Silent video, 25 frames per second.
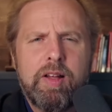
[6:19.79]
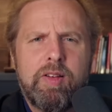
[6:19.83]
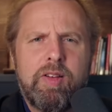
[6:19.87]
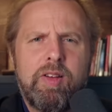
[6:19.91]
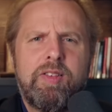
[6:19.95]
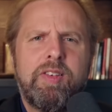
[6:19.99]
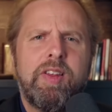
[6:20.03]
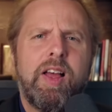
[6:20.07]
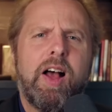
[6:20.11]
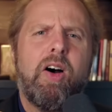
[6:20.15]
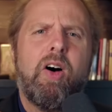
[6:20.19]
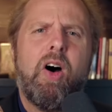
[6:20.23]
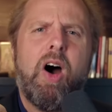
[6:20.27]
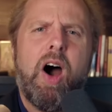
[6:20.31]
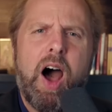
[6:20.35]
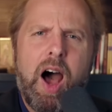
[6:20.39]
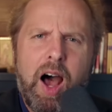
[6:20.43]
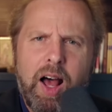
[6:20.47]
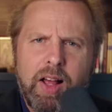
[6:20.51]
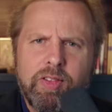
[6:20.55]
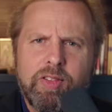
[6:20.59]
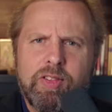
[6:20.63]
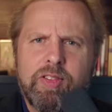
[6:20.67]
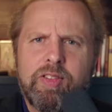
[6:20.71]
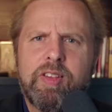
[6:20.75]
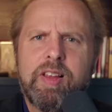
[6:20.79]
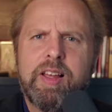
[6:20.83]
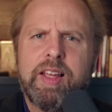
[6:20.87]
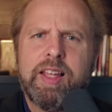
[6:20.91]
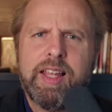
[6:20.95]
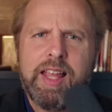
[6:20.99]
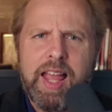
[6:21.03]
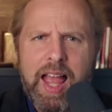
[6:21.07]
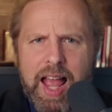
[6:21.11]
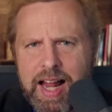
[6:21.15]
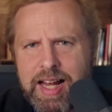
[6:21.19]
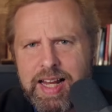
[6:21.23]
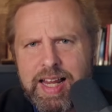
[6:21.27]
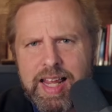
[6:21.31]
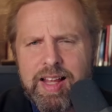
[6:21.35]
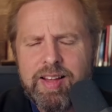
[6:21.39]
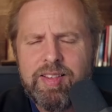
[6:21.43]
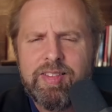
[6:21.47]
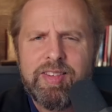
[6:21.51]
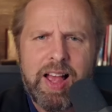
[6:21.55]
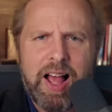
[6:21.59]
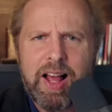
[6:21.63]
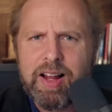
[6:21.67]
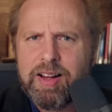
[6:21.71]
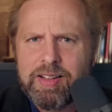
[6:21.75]
to tell us
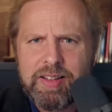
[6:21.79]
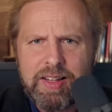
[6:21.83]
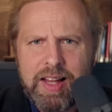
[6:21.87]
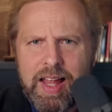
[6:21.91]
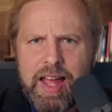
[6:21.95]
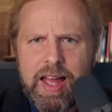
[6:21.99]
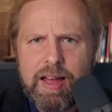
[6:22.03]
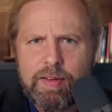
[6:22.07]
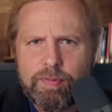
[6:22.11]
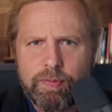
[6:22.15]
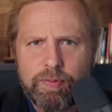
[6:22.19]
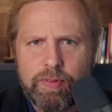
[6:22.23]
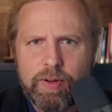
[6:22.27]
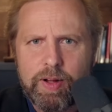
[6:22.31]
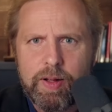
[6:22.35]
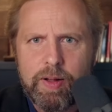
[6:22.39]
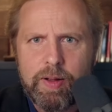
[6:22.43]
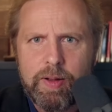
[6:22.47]
Kenyans how to live?